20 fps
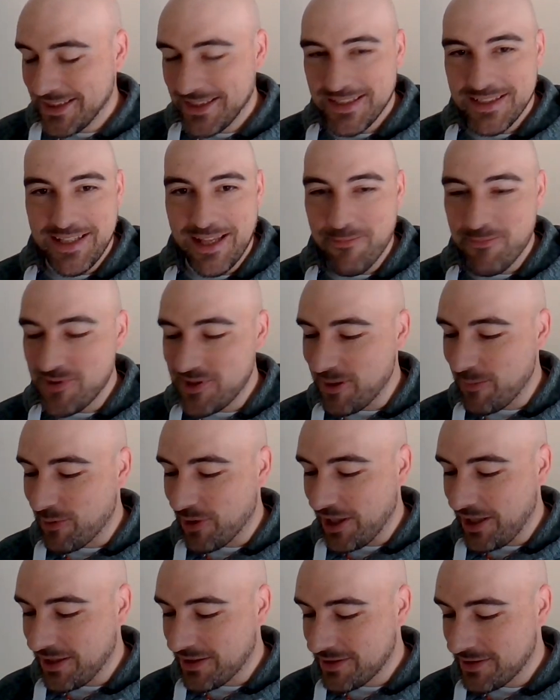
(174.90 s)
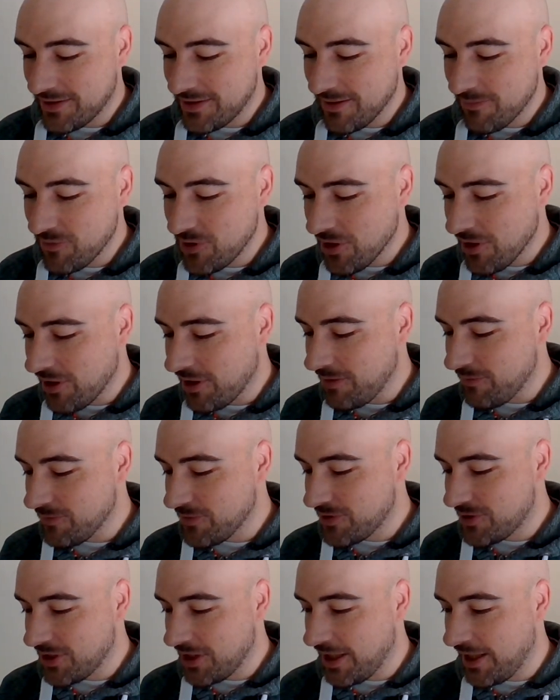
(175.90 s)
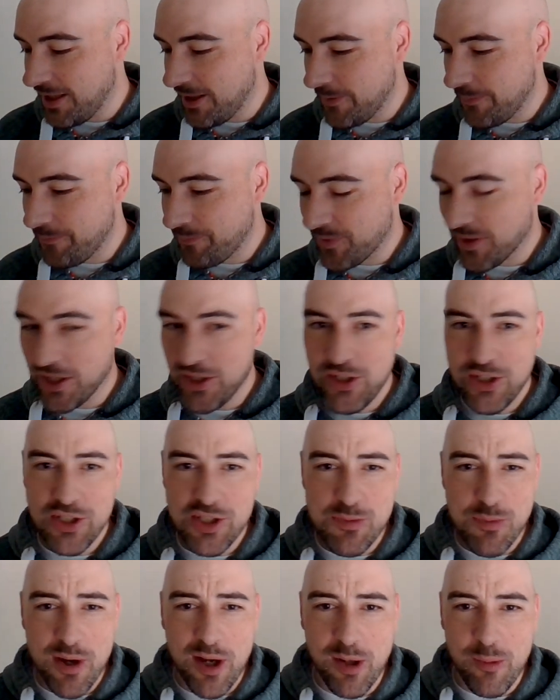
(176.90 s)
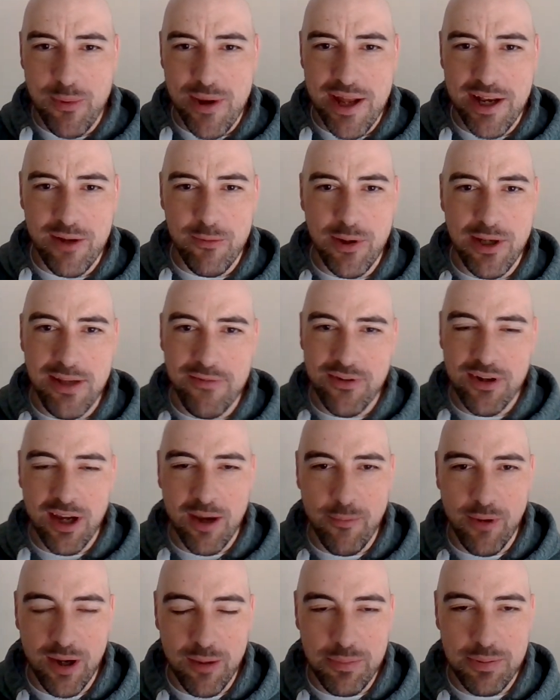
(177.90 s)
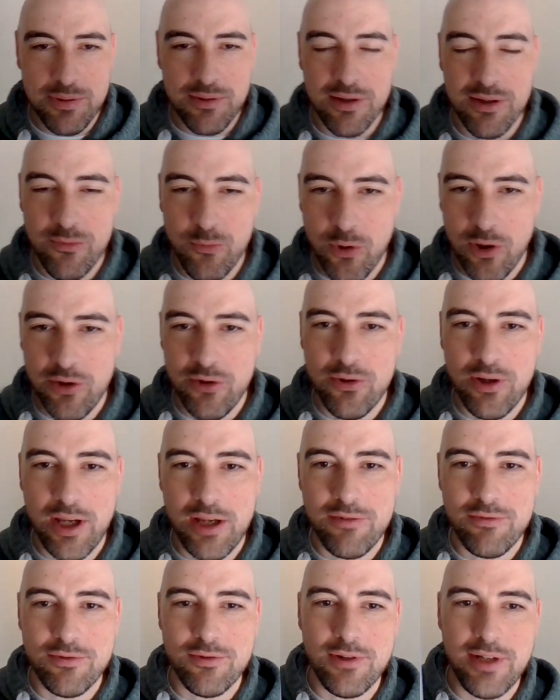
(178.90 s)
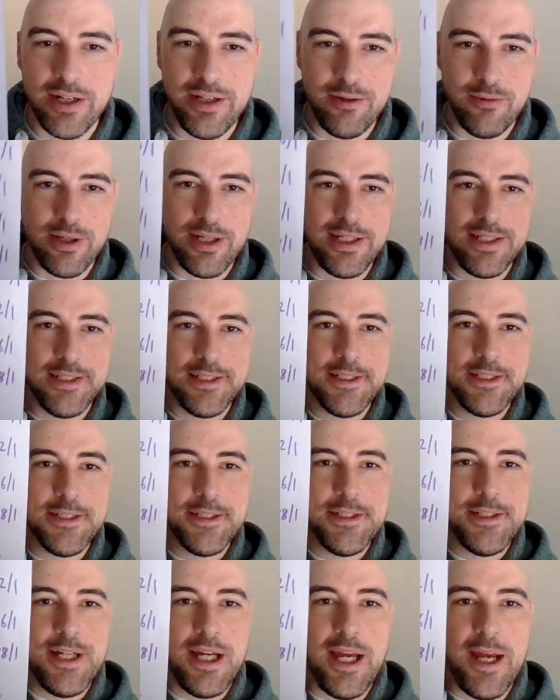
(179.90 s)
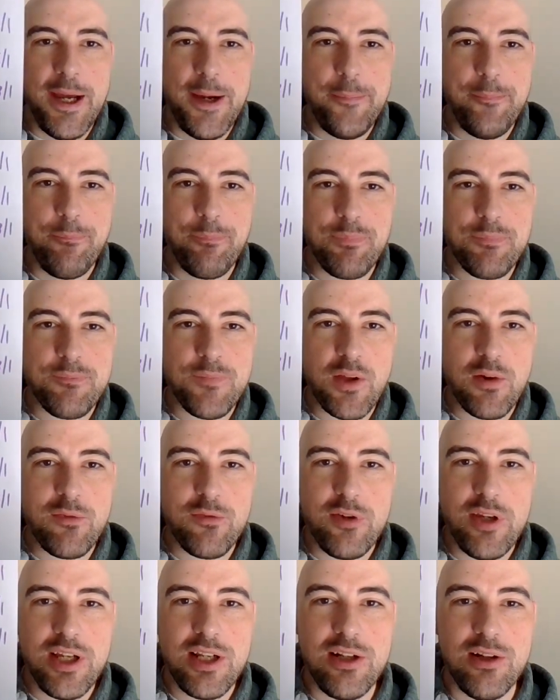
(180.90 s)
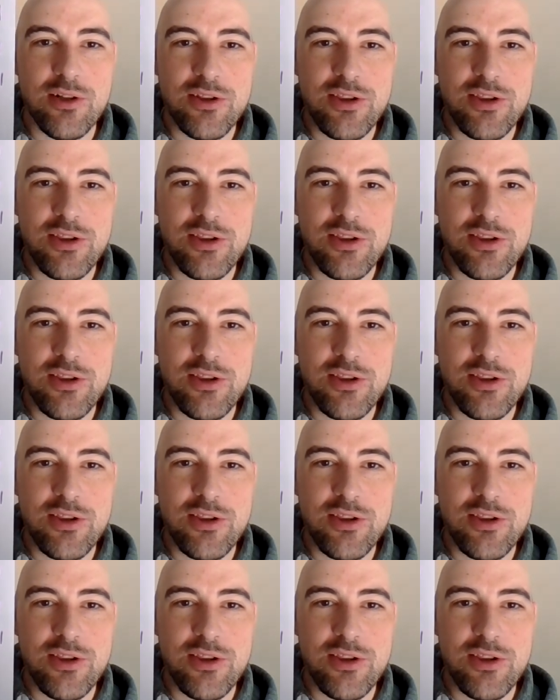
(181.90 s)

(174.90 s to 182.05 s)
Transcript: them's the breaks sometimes. And you can smile about it when you've come up and won overall anyway. 3 o'clock